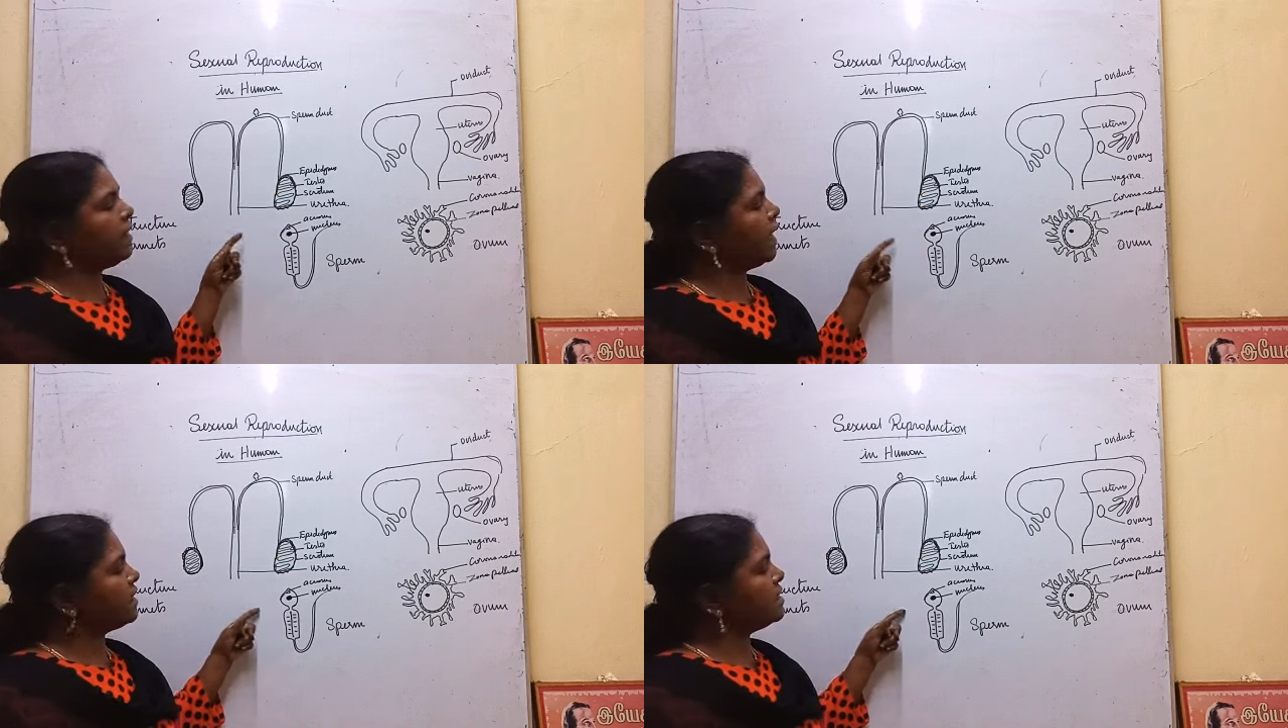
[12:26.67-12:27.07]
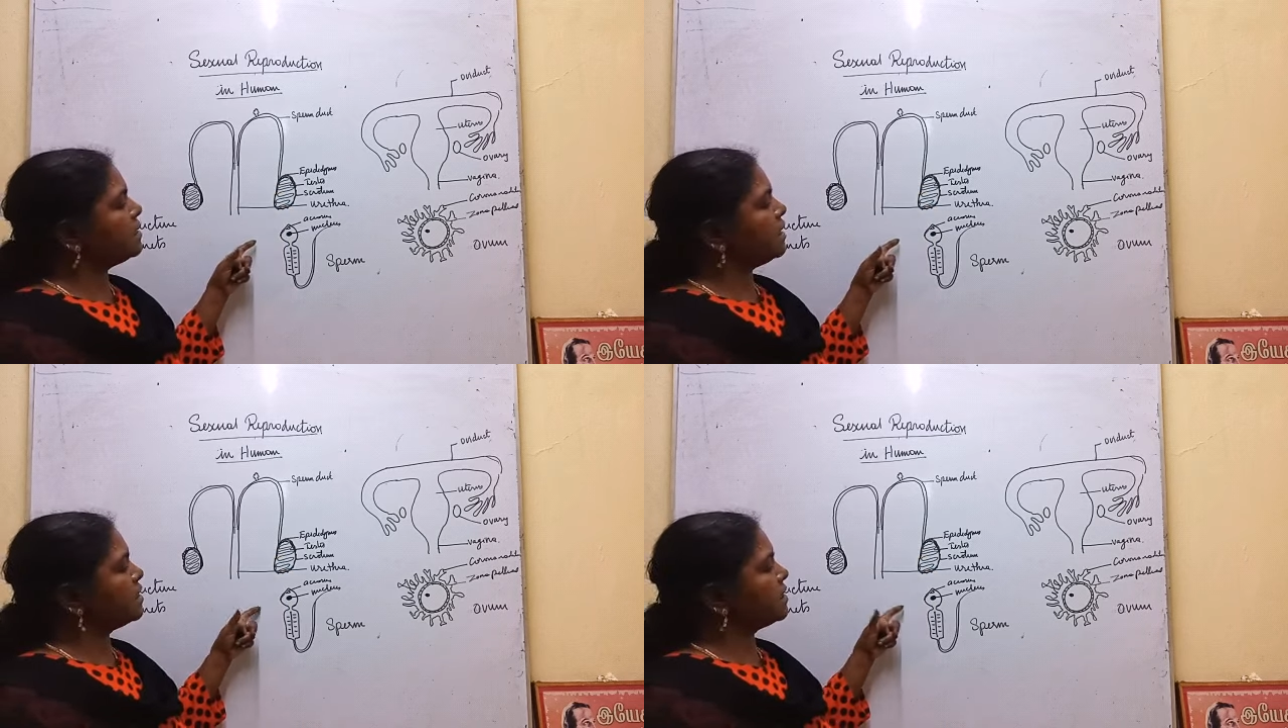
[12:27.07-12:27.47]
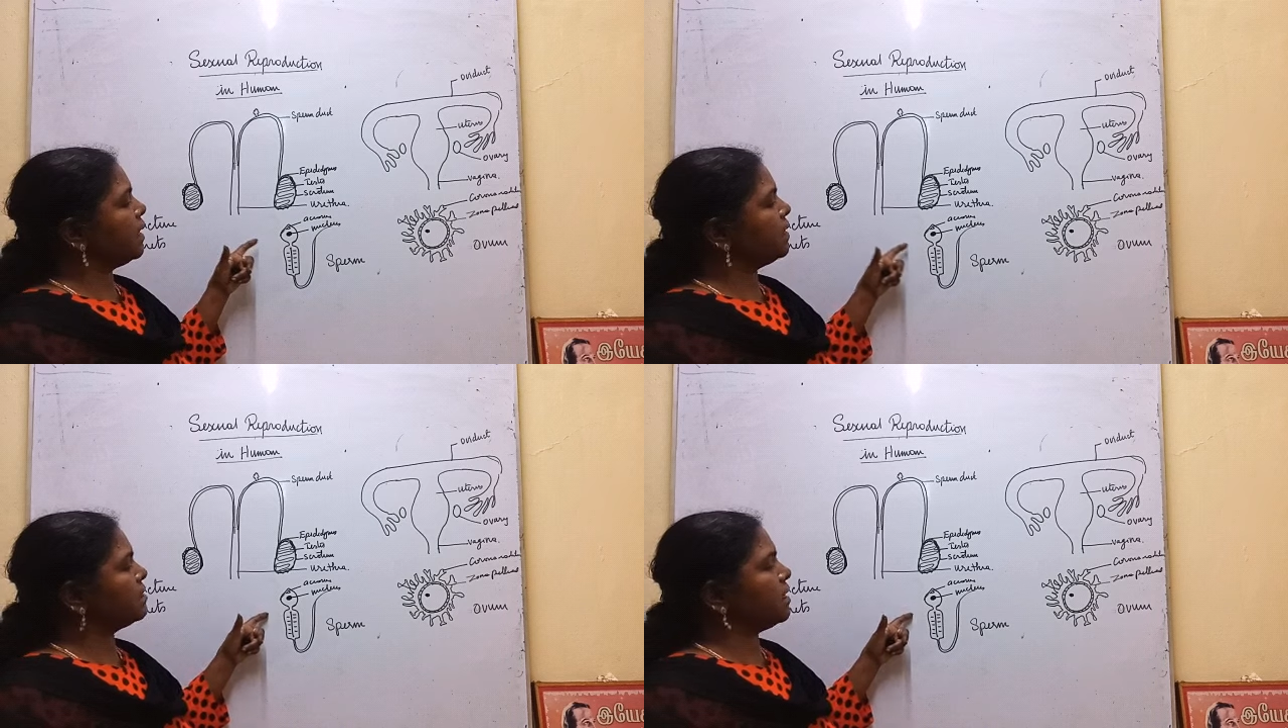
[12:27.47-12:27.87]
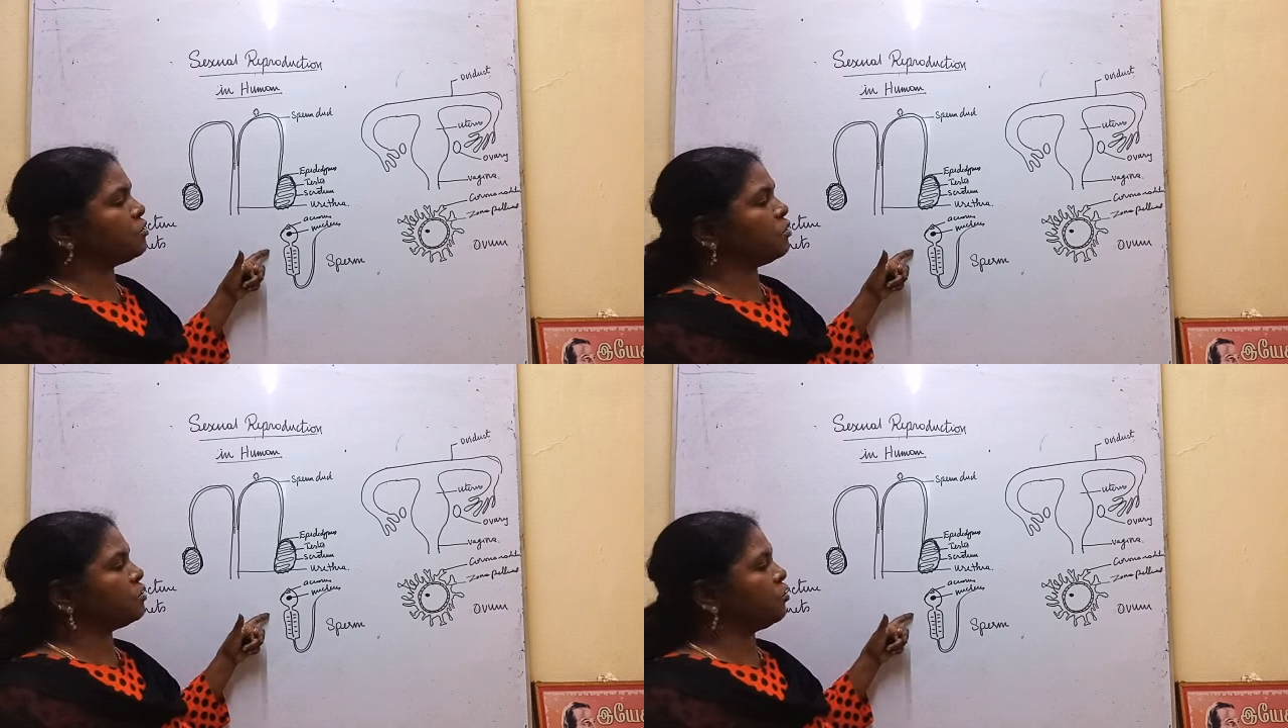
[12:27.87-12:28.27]
That
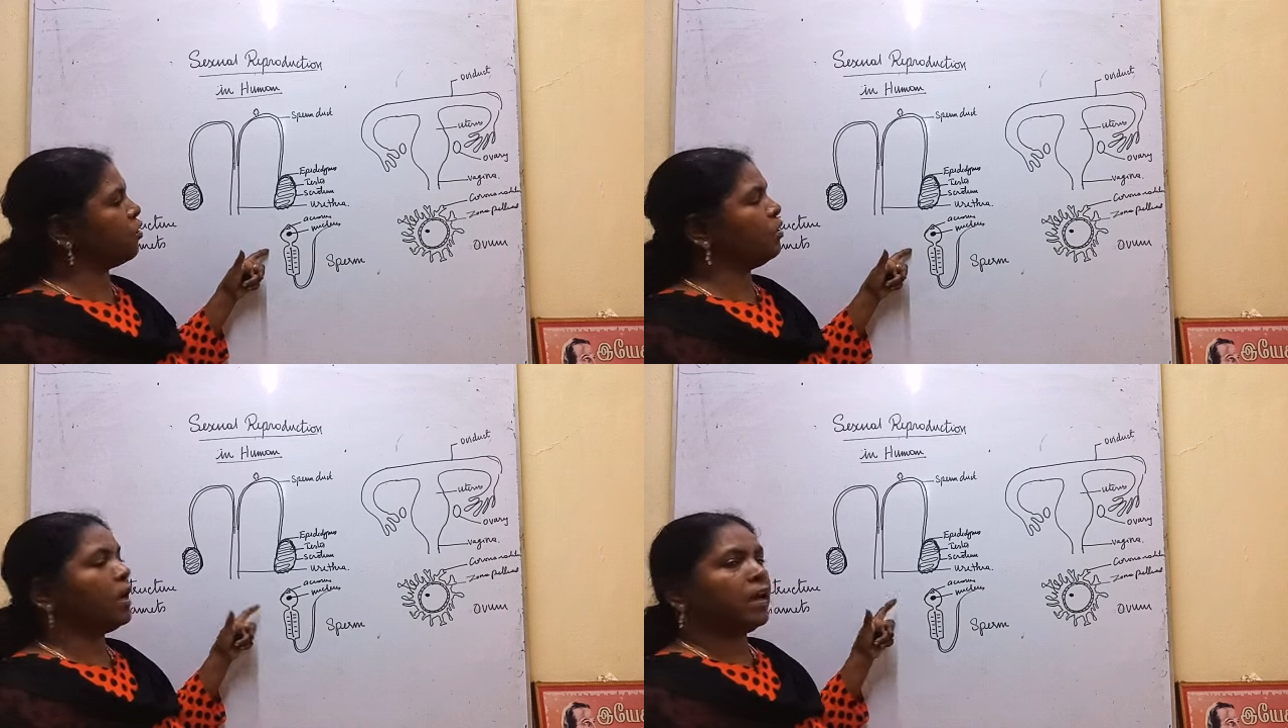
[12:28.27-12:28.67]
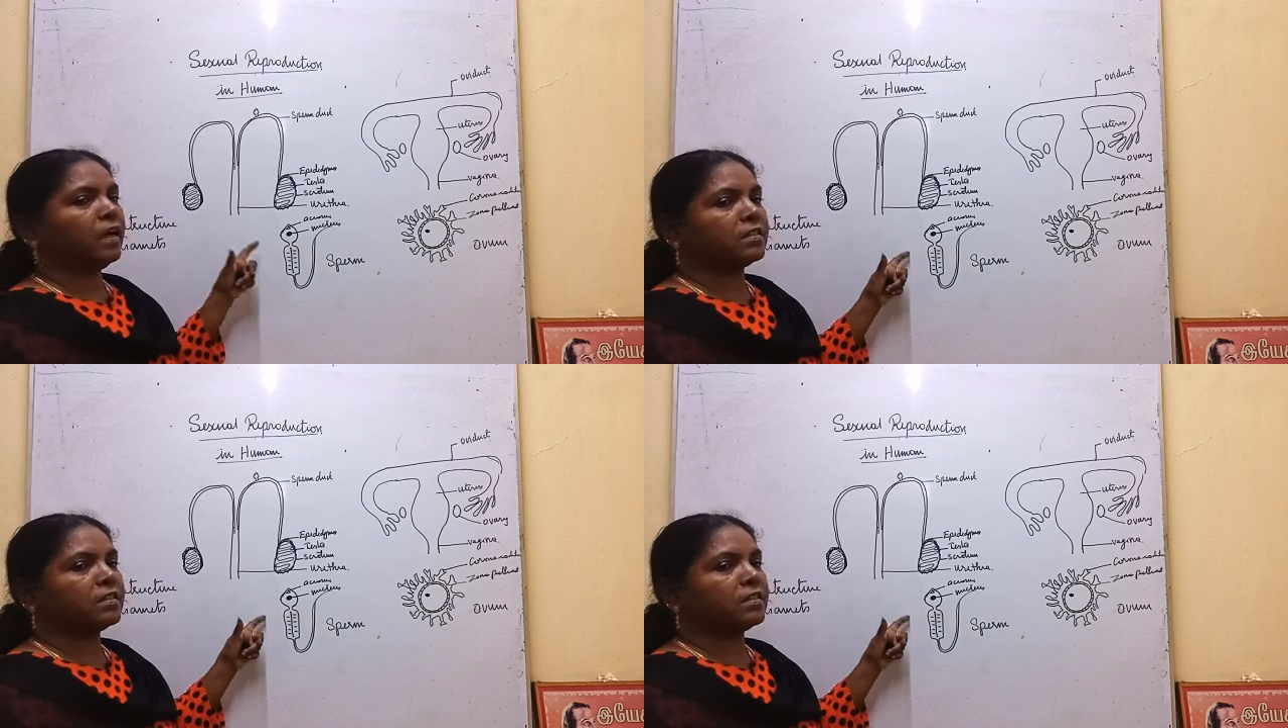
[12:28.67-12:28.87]
testosterone